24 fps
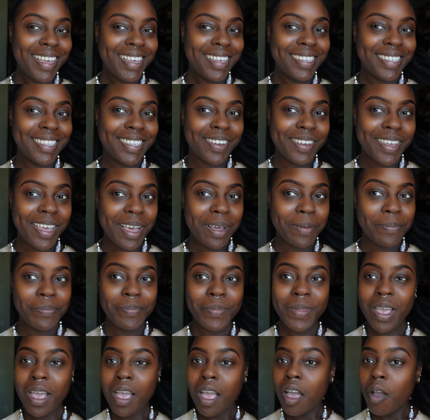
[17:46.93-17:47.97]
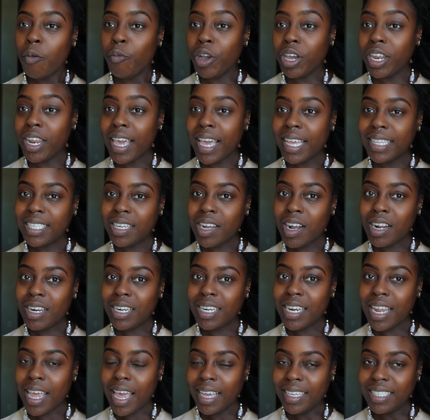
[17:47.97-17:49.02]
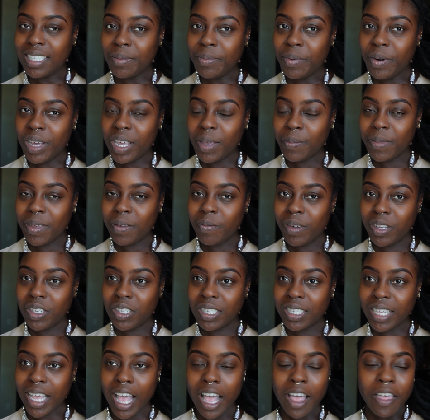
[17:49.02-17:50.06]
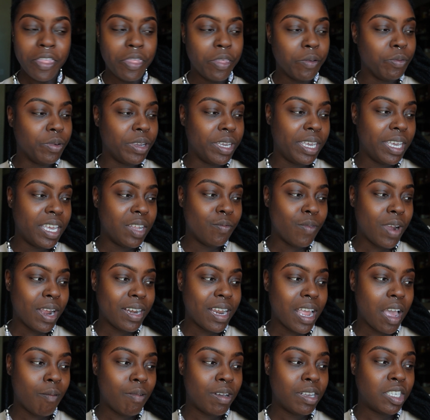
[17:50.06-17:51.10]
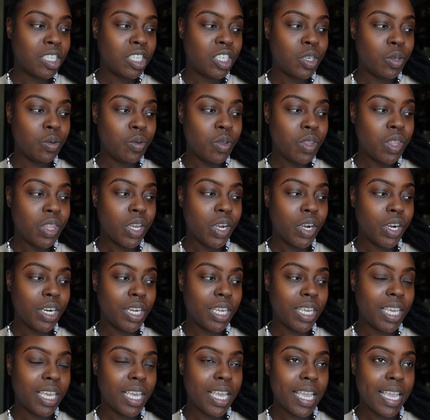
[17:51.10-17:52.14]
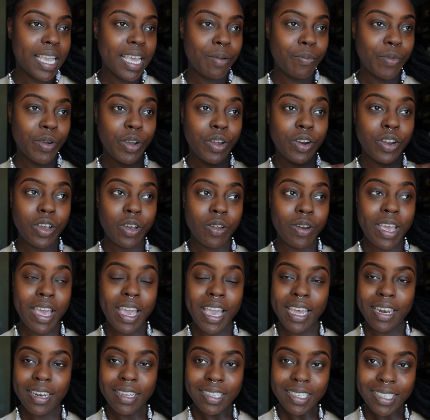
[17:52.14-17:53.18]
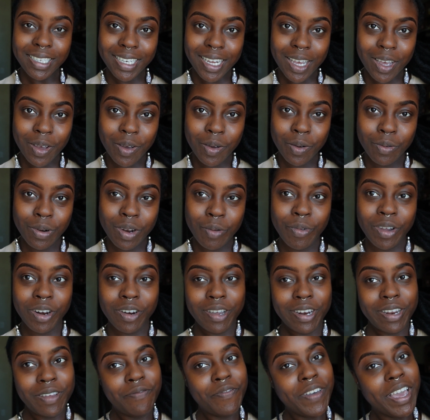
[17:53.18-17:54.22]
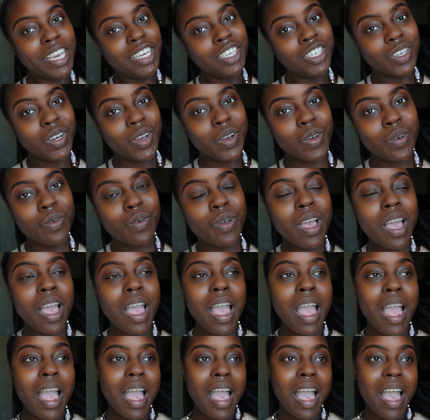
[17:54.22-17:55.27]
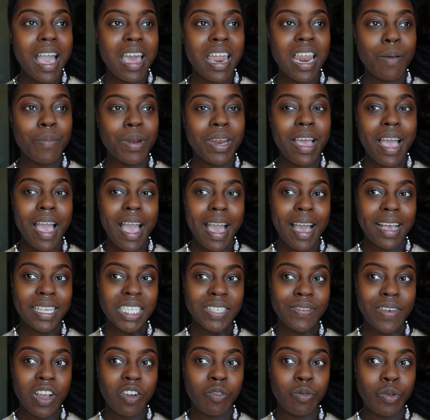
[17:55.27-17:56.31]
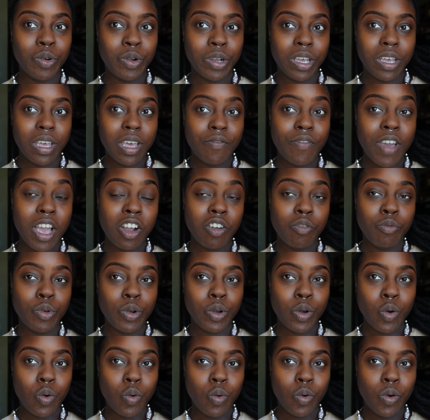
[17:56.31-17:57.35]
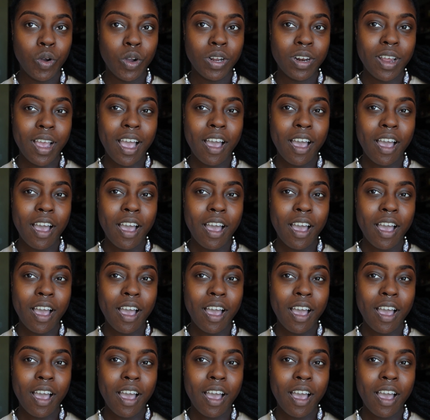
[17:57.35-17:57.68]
So yeah, we're gonna head to our next appointment, which is at 3, and right now it's 2:30, and we're gonna go to Hand and Stone, and we're gonna get a facial, and I'm gonna ask if I can record.